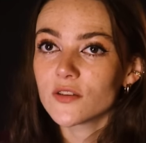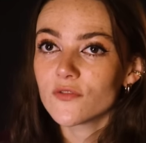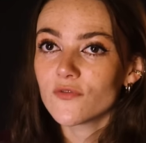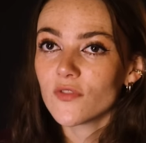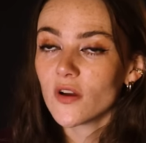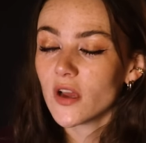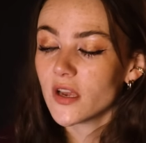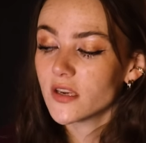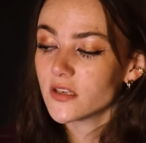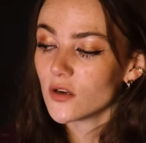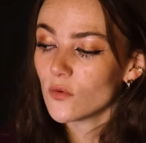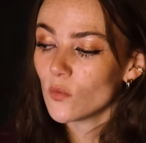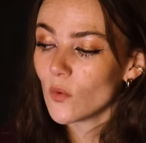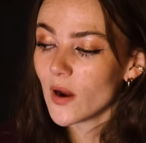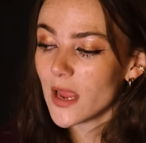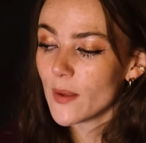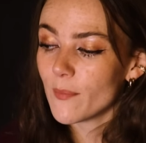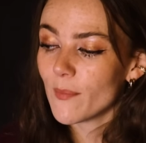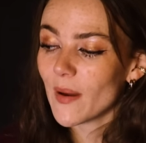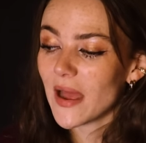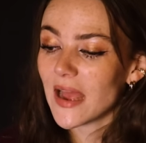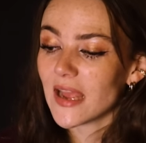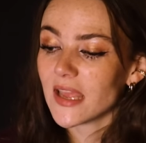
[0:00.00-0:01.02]
to find a
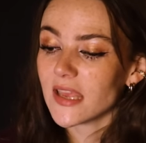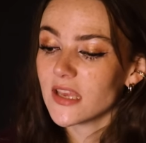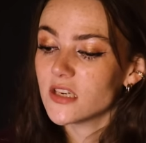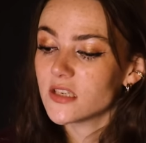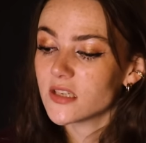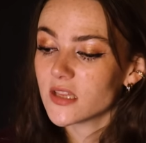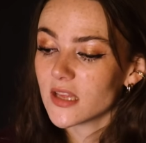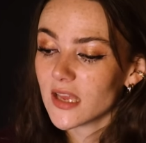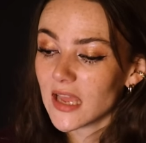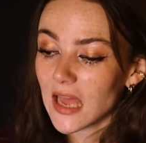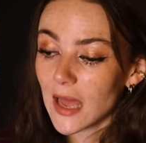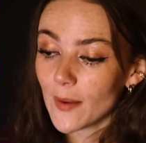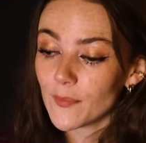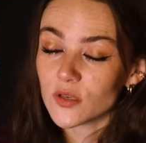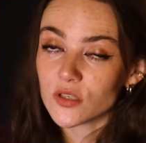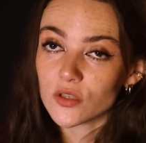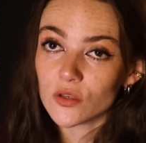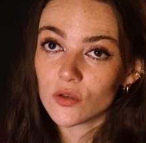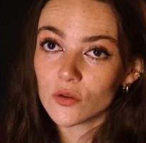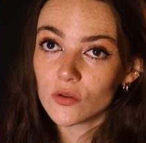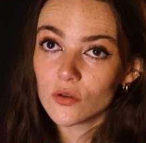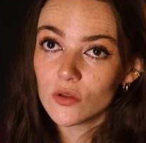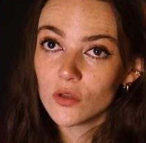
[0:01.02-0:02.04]
way back into the
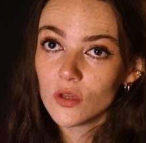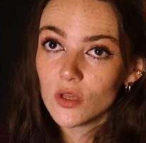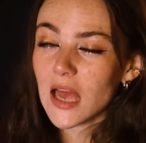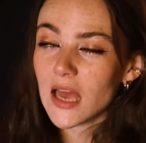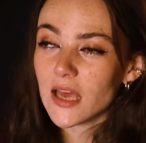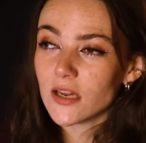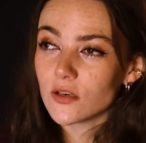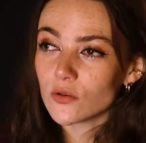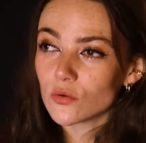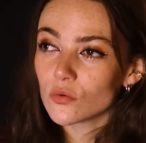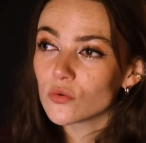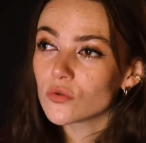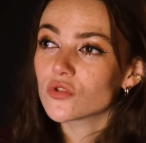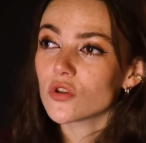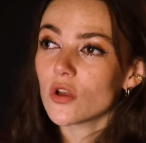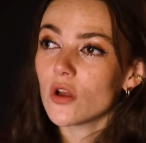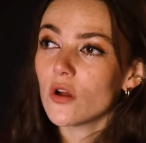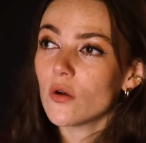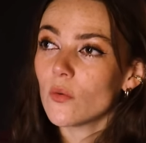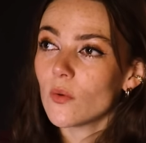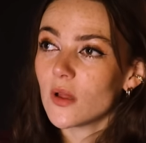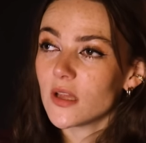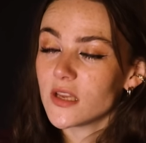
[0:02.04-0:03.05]
capital. And
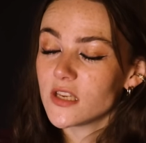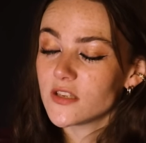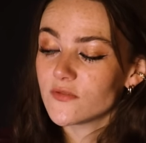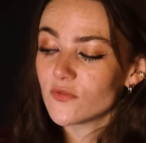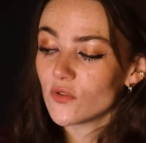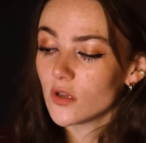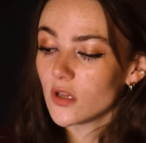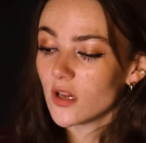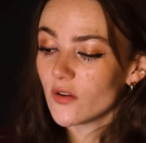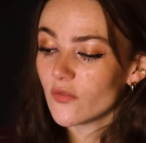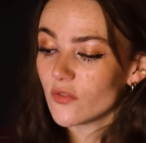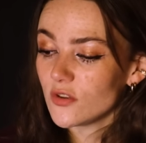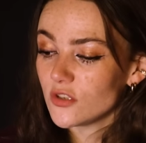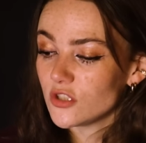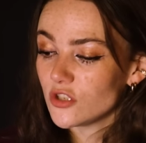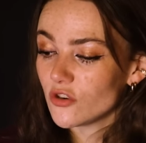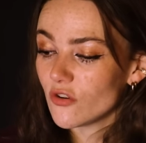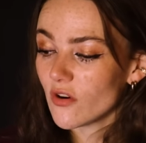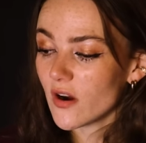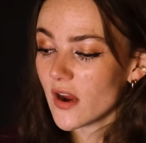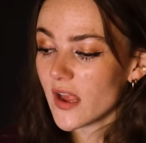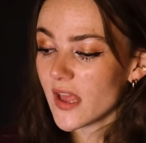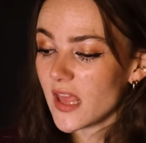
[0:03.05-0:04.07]
also, while he's falling in love with
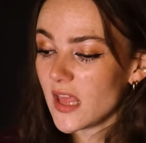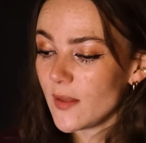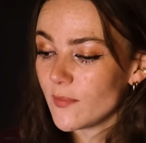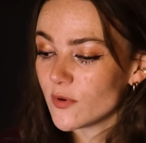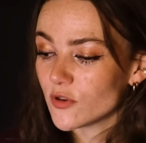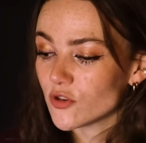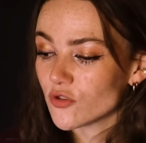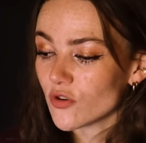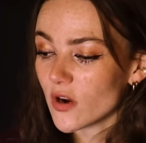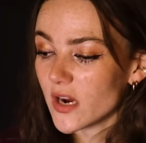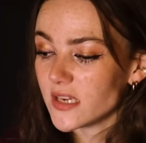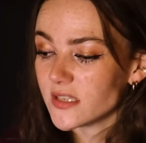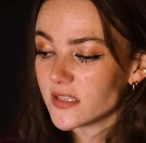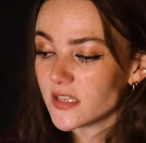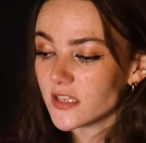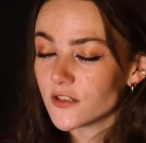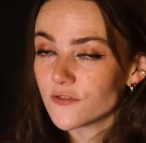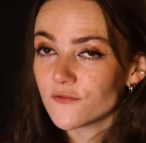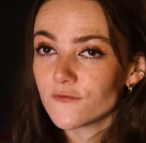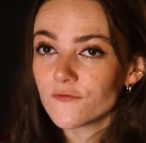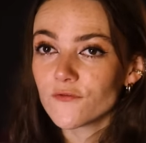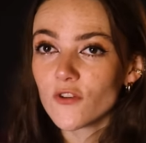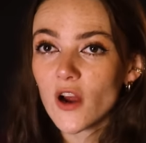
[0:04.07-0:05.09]
Lucy Gray, he betrays
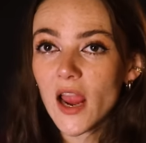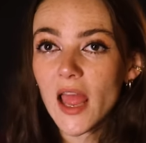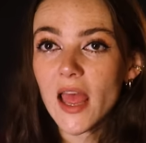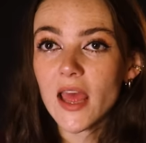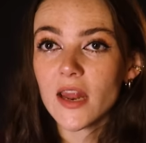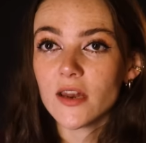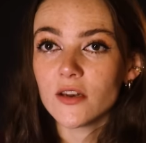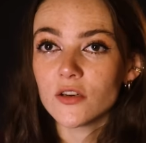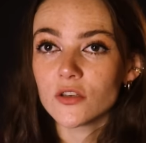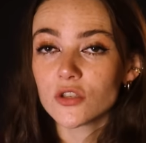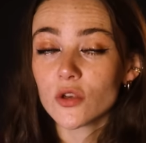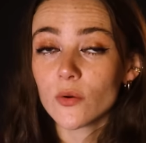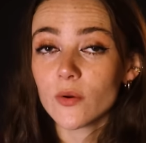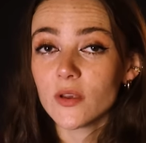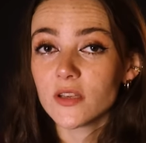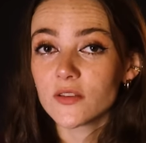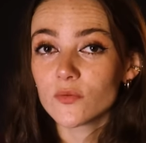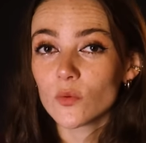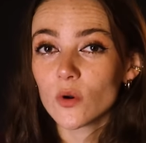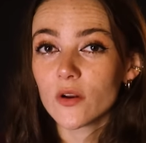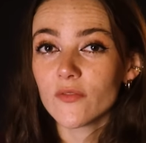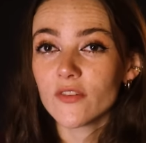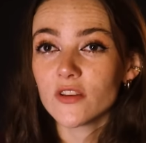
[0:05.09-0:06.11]
his friend. So
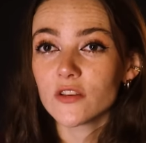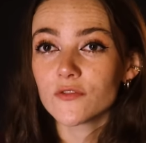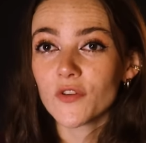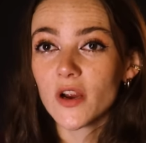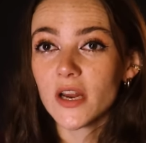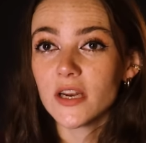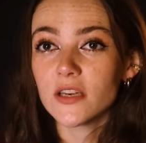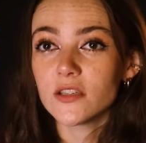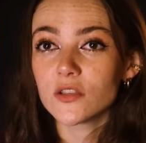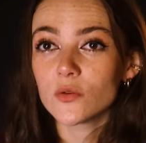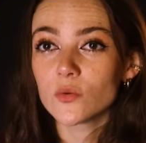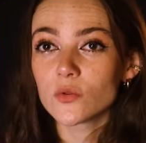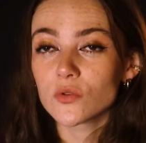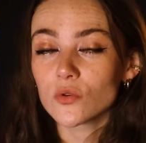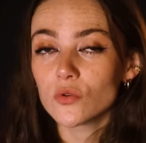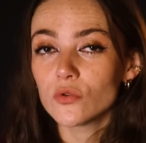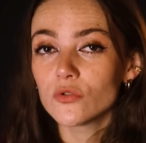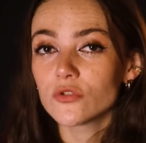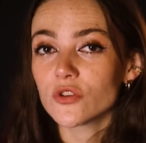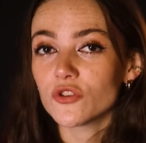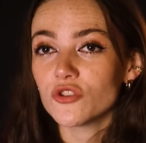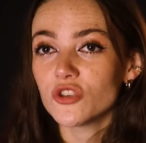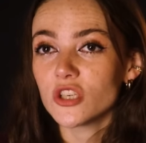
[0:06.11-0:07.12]
one of his friends, who was
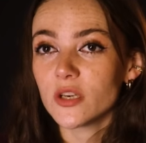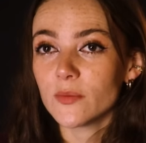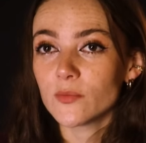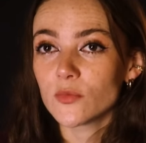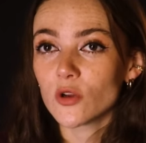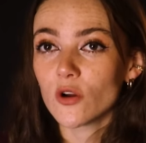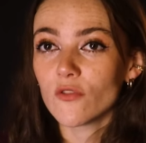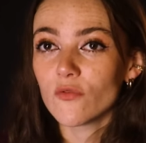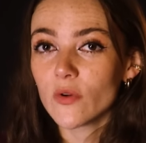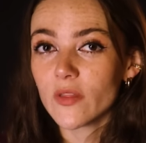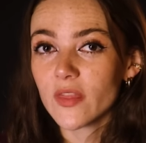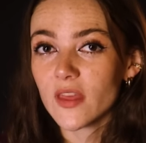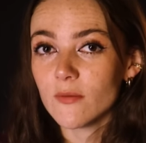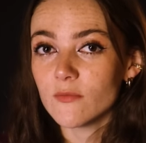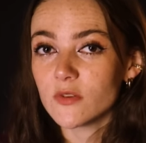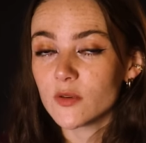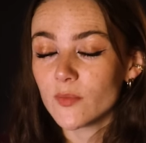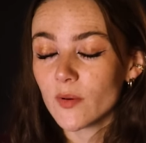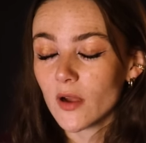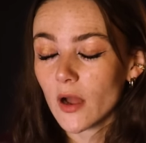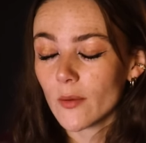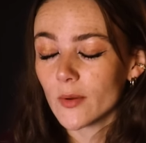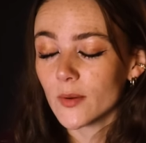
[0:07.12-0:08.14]
also shipped off with him
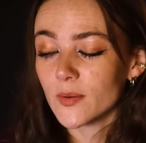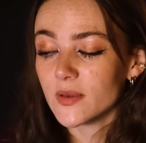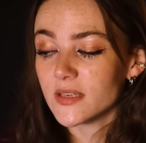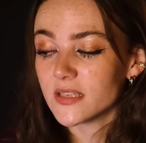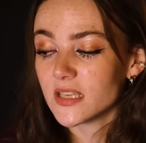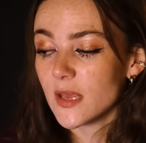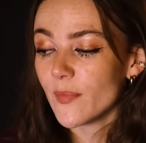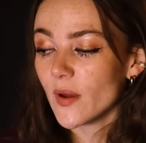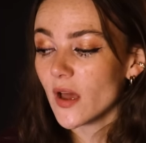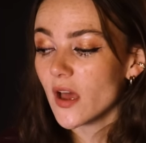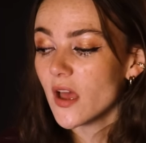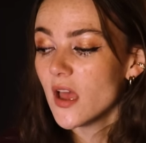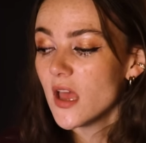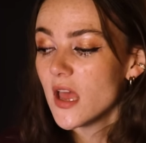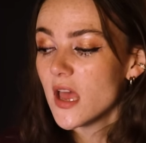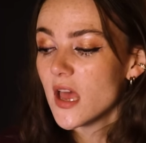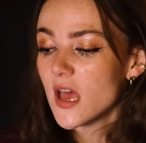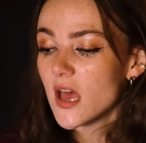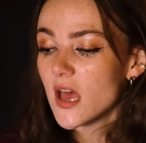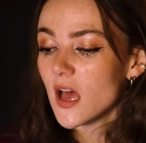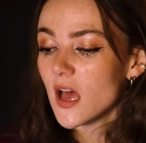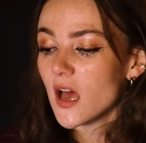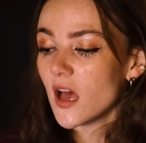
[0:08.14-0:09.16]
to become a peacekeeper,
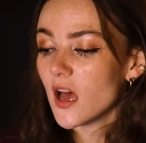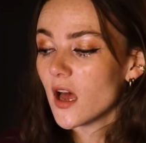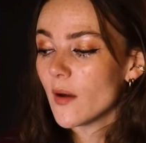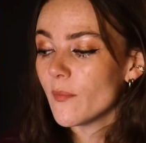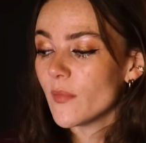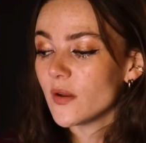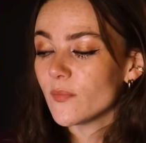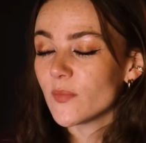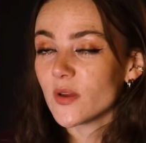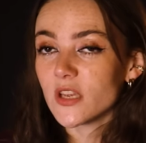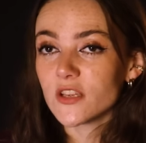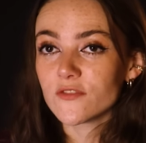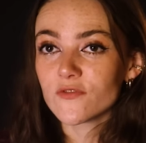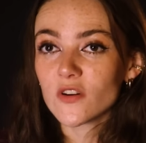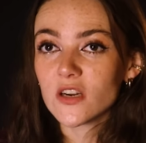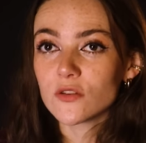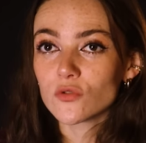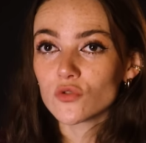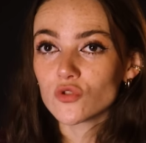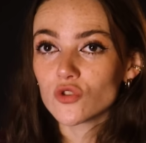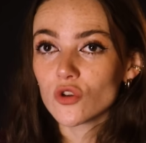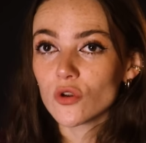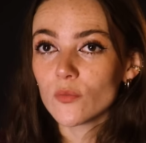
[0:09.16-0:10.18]
but his
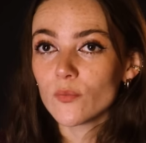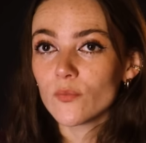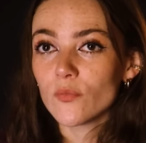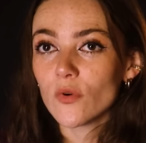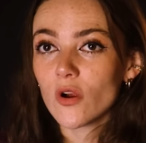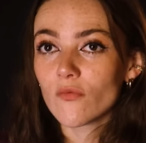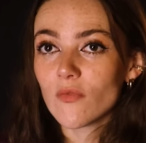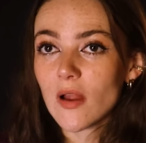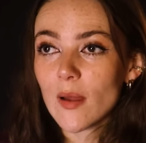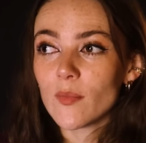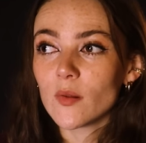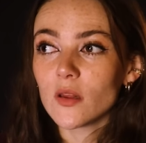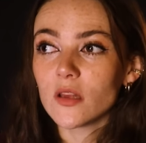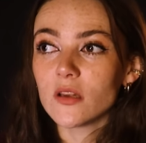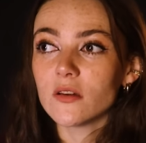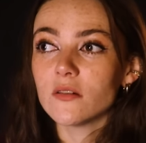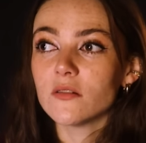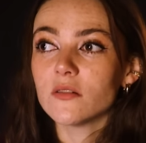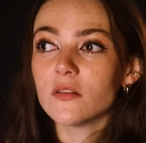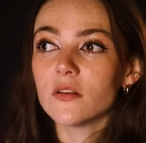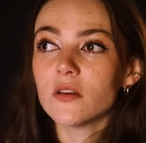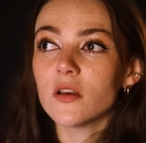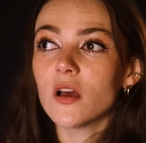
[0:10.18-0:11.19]
friend's also a rebel
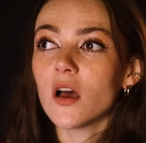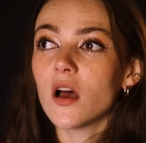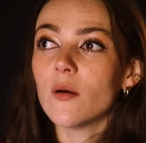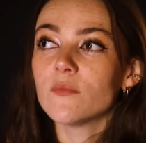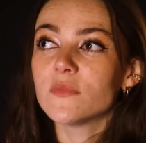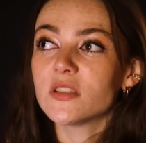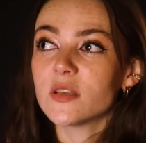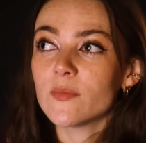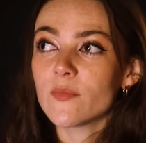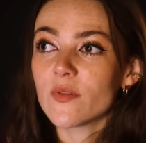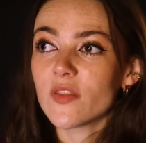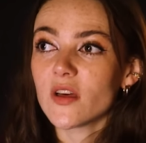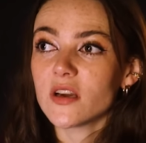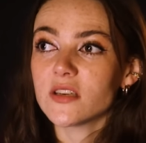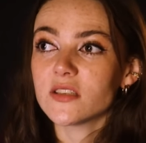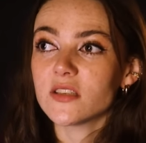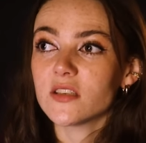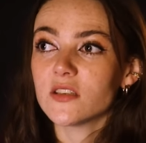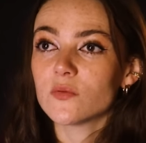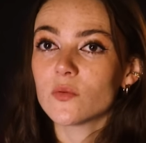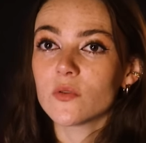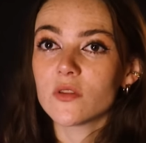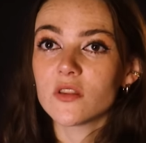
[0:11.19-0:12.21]
and
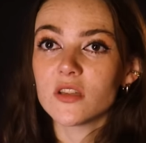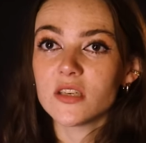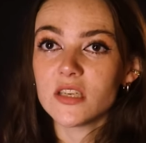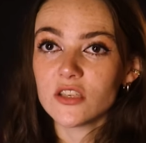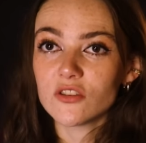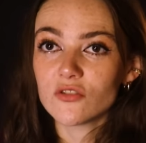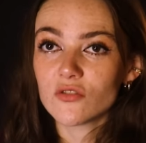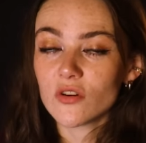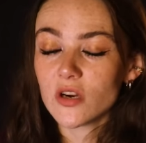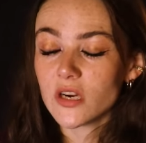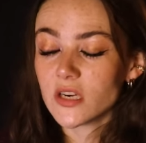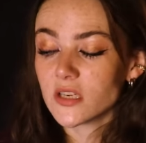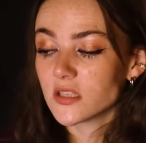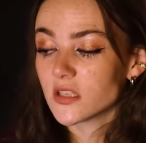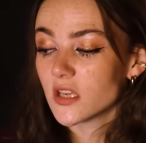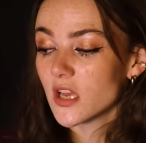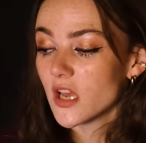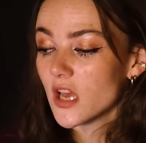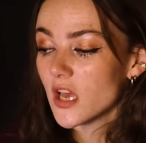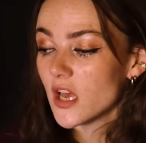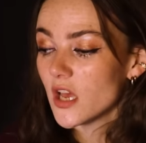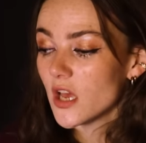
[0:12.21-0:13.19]
sympathises with the districts.